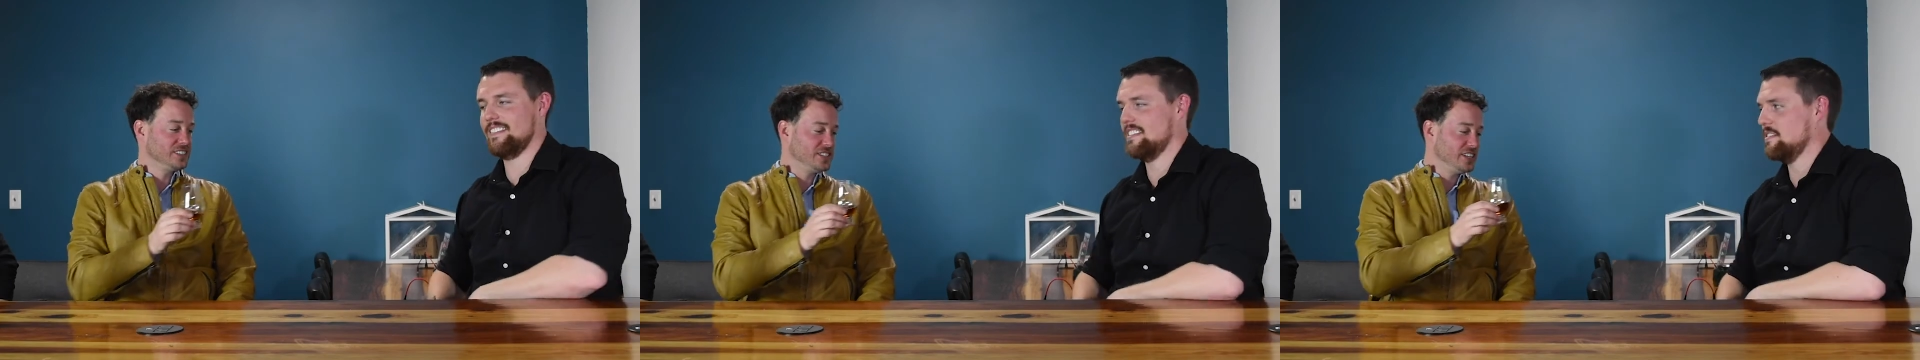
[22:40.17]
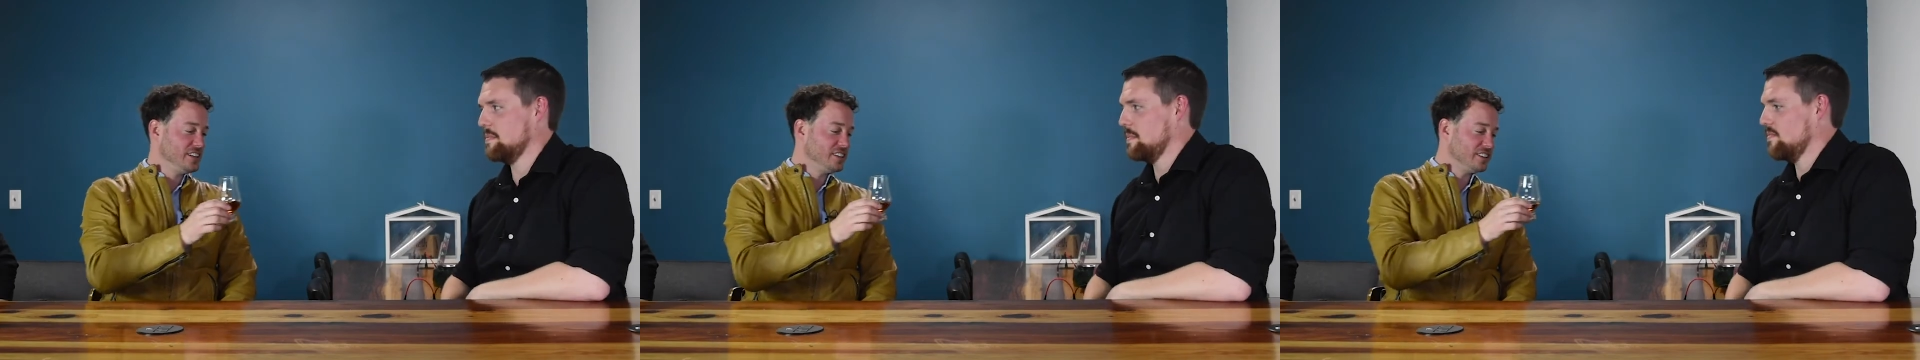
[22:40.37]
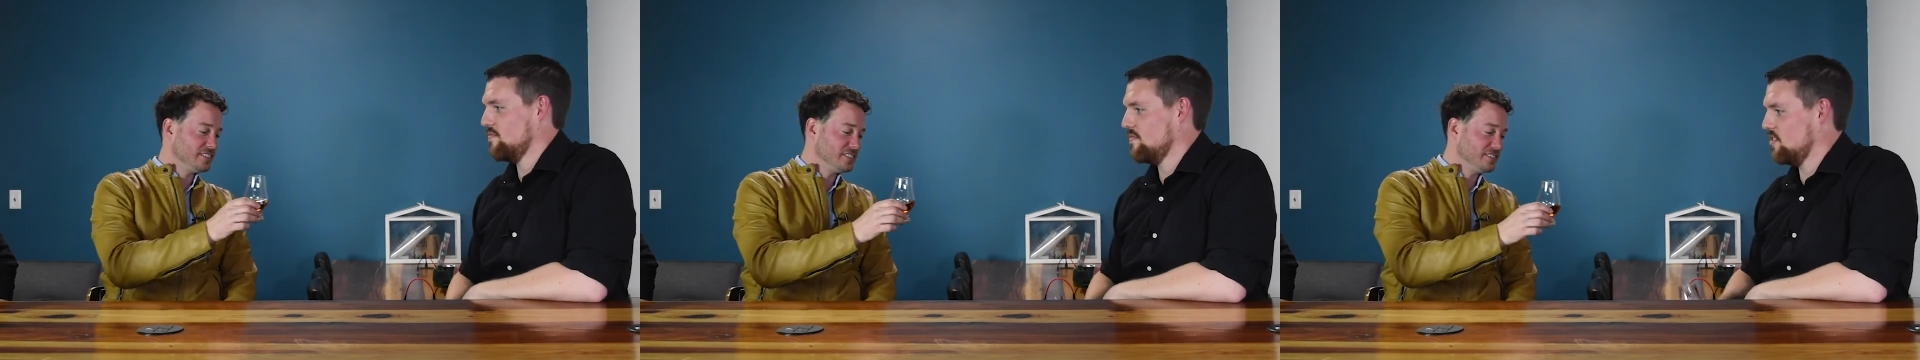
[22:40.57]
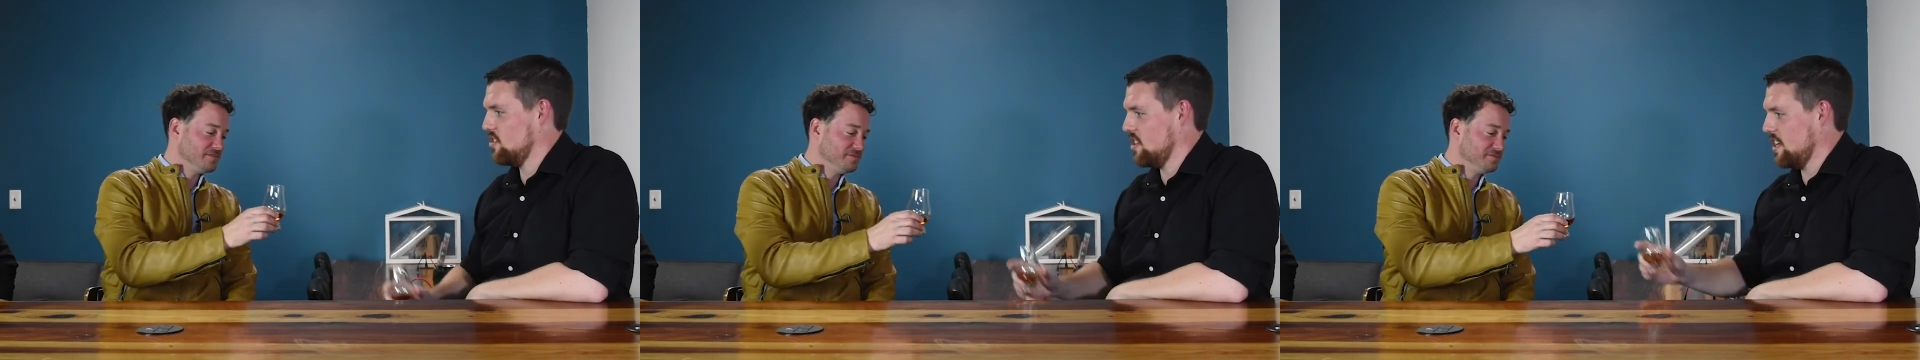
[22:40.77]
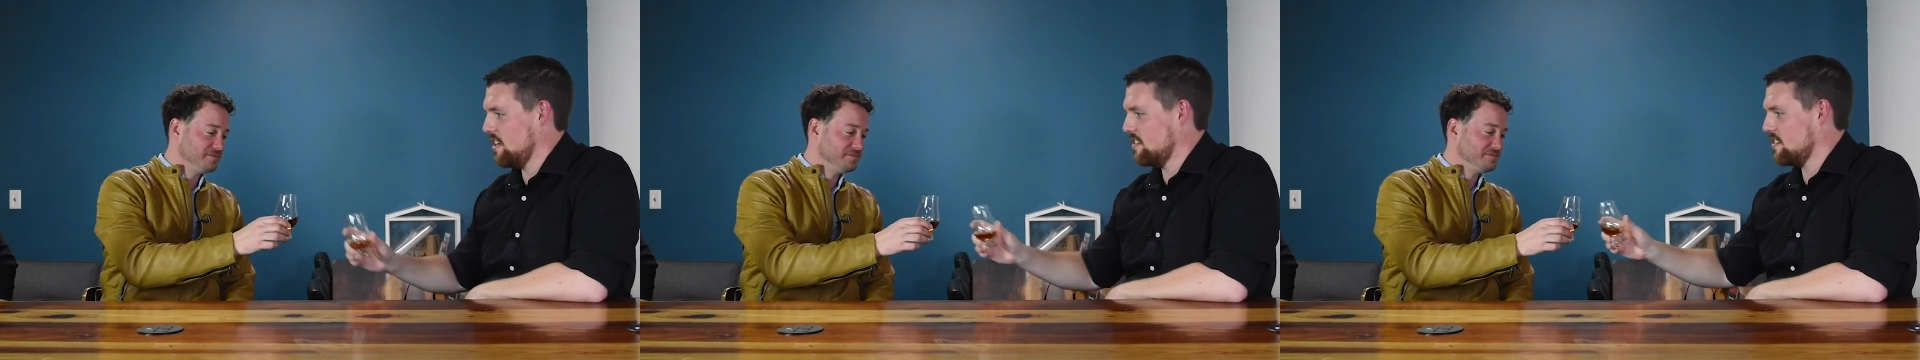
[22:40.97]
Speaker 1: Cheers.
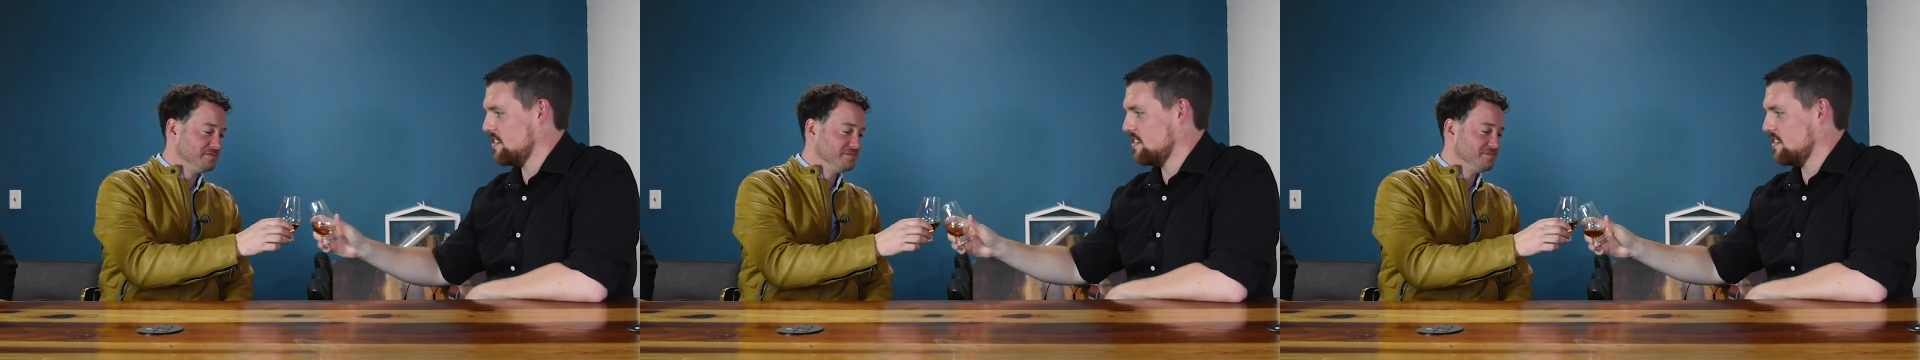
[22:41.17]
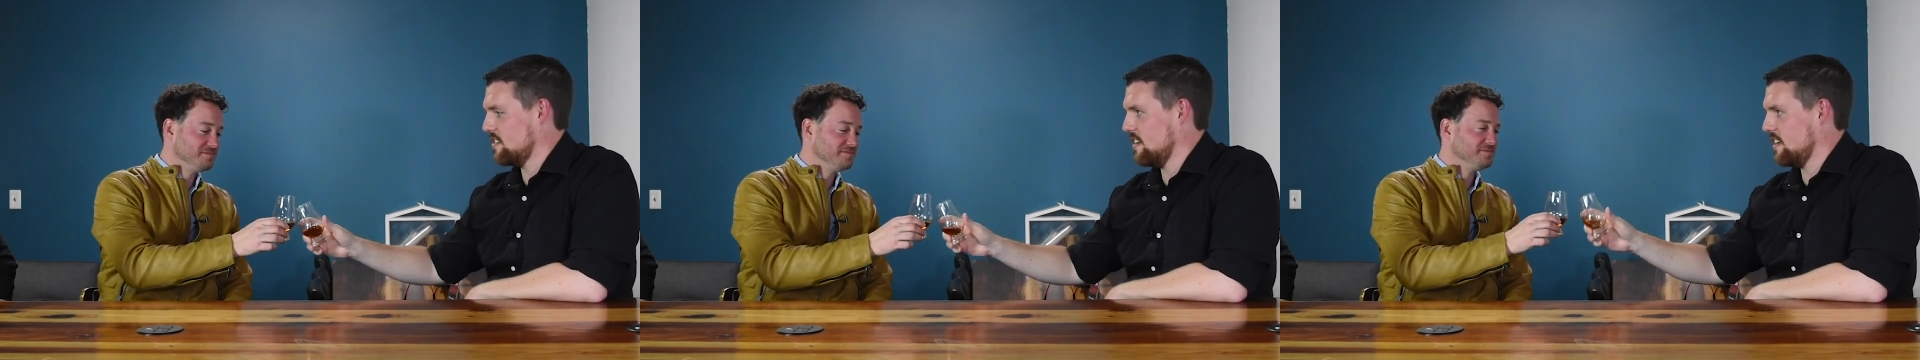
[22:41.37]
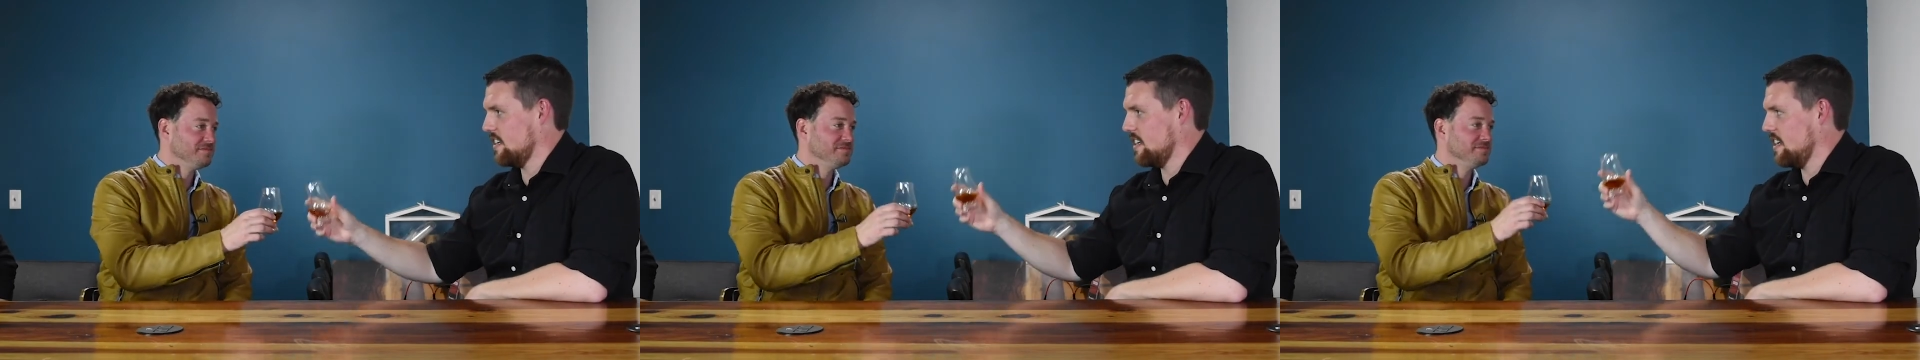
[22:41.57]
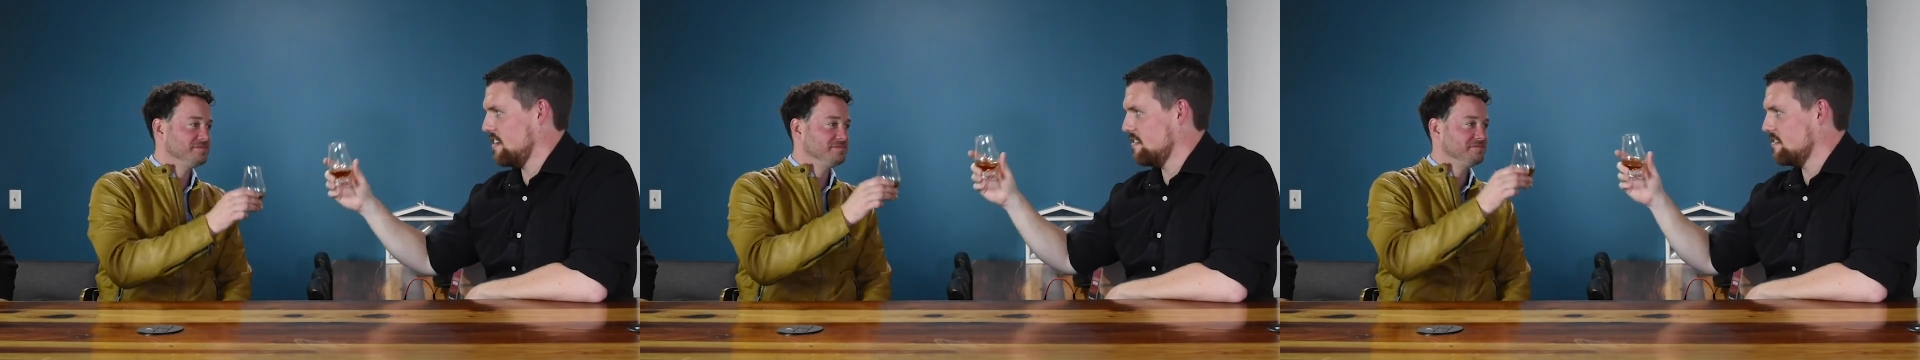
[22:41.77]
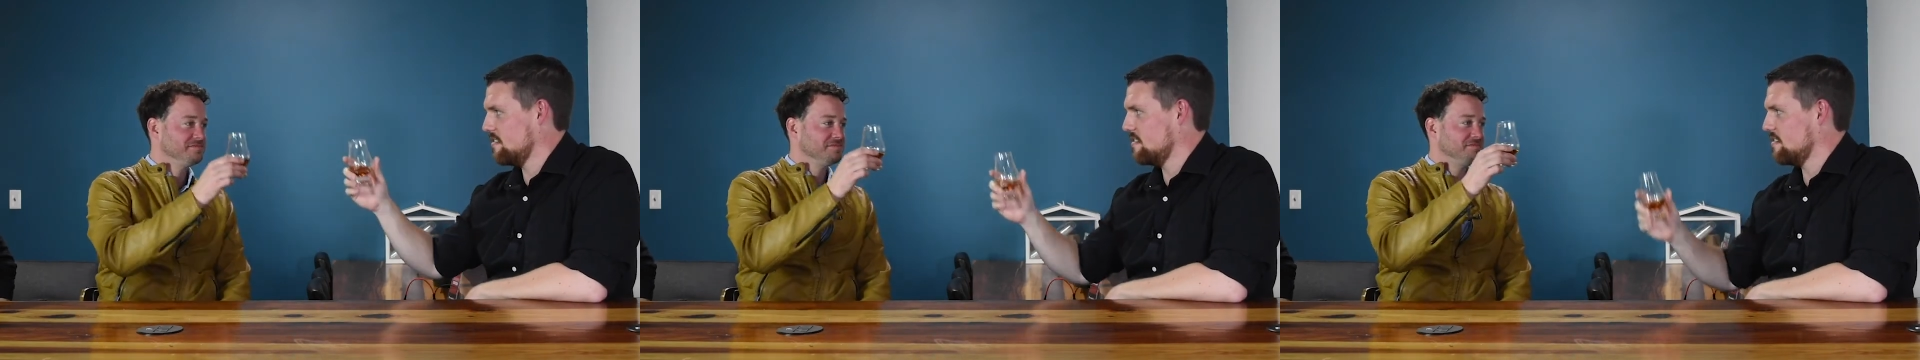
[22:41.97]
Cheers. There you go.